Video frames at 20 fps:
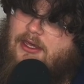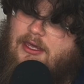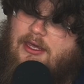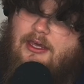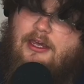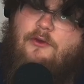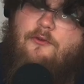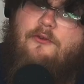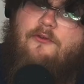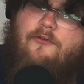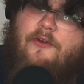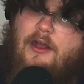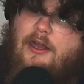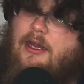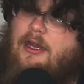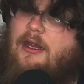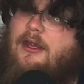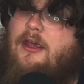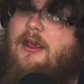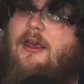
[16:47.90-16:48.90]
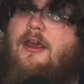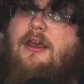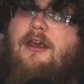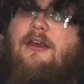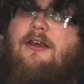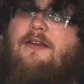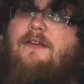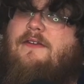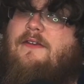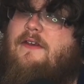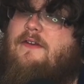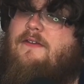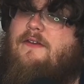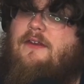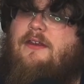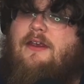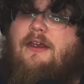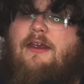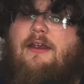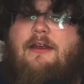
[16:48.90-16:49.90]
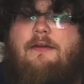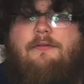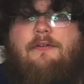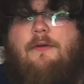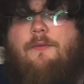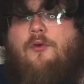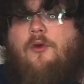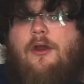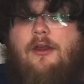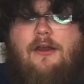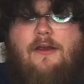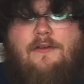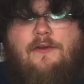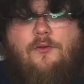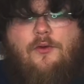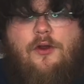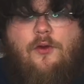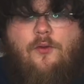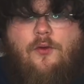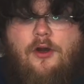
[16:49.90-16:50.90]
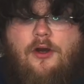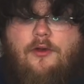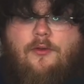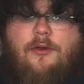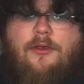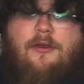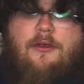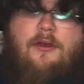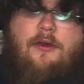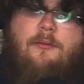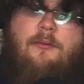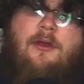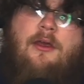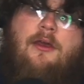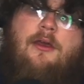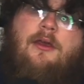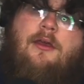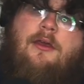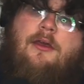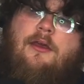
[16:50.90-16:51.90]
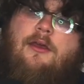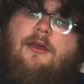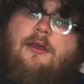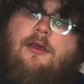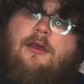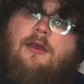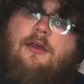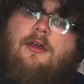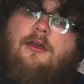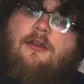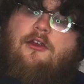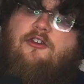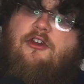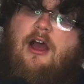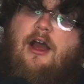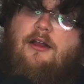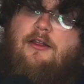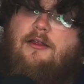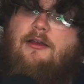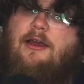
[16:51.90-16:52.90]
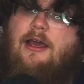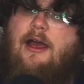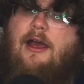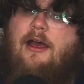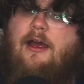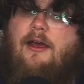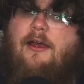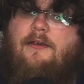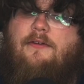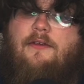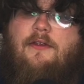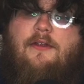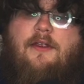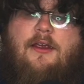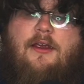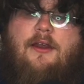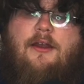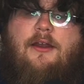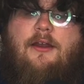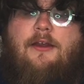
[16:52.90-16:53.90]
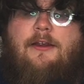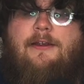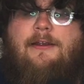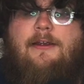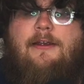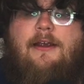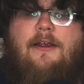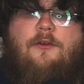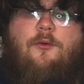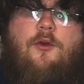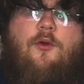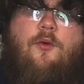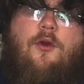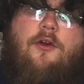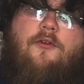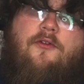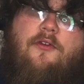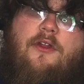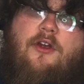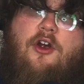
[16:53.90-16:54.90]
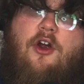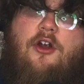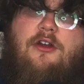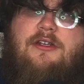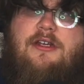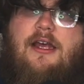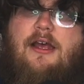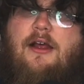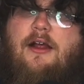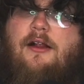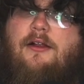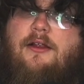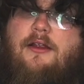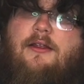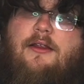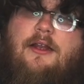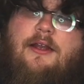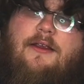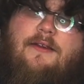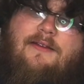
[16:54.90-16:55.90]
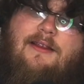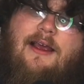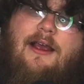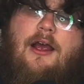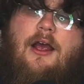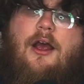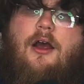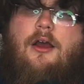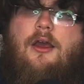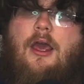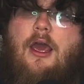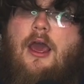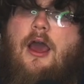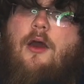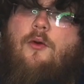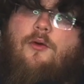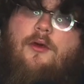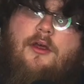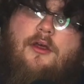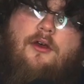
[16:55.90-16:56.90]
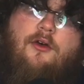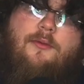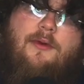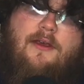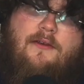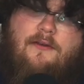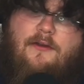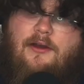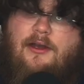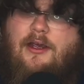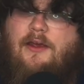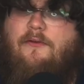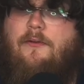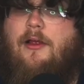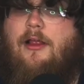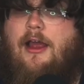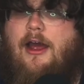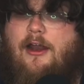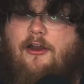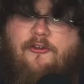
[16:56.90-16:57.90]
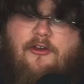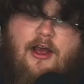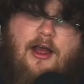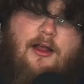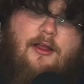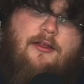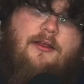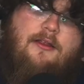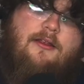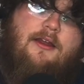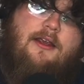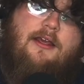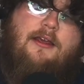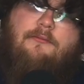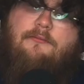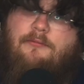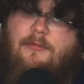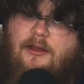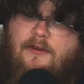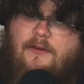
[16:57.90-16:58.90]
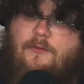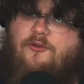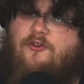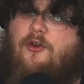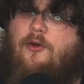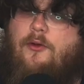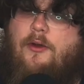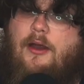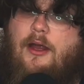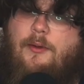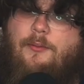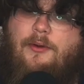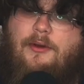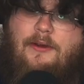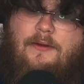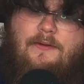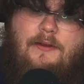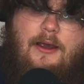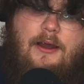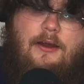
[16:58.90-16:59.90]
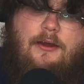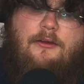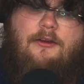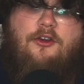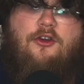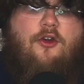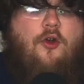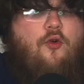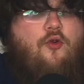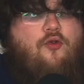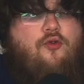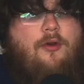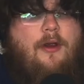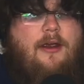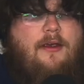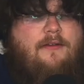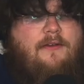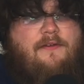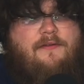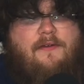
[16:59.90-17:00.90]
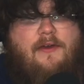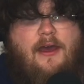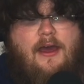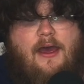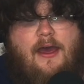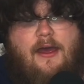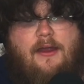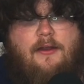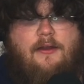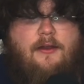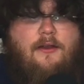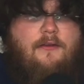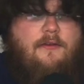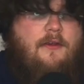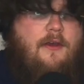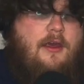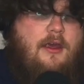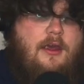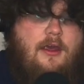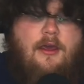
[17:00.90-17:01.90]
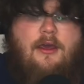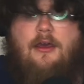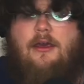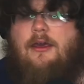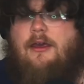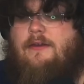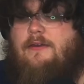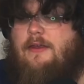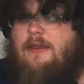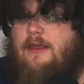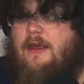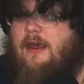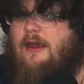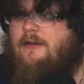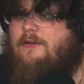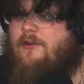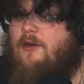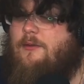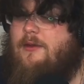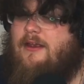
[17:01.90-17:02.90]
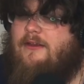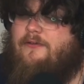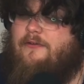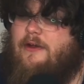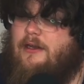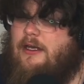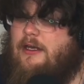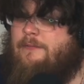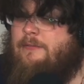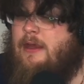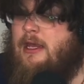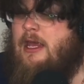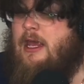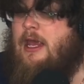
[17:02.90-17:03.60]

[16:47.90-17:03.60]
Key. He was funny consistently. At some point, he doesn't want to work with them, the chocolate guys, and then he doesn't want to work for the cartel, and then he's like, oh, okay, I will, because they're going to give him a lot of chocolate. Then he ends up showing up, and he's, like, you know, crazy fat, and it's a thing. So, I mean, it's funny.